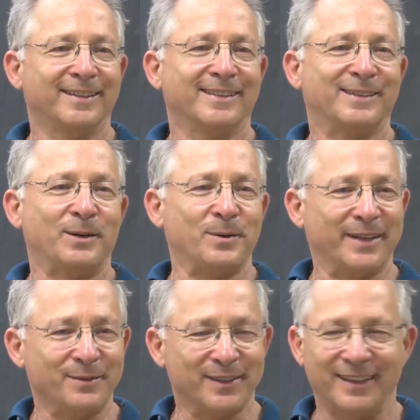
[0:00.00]
so you'll
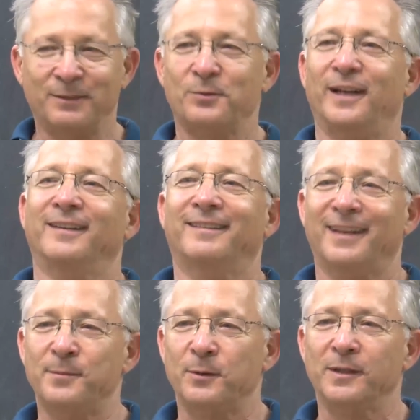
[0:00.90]
never need to write a
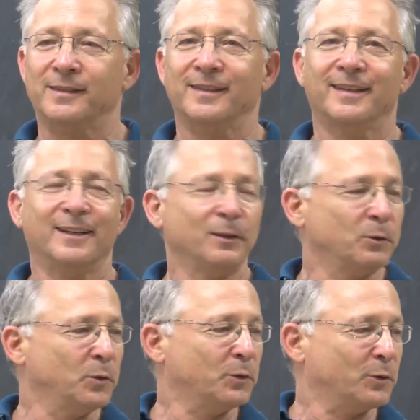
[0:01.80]
table with
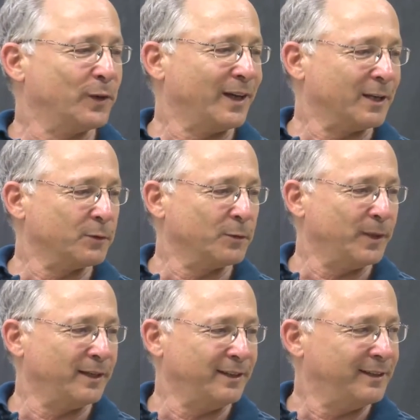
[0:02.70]
2 to the 100
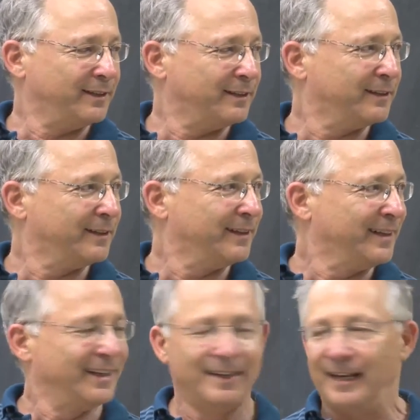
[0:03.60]
many
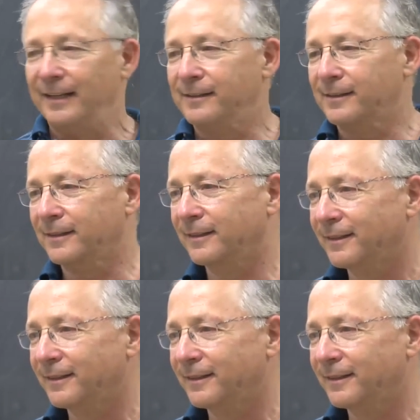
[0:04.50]
lines.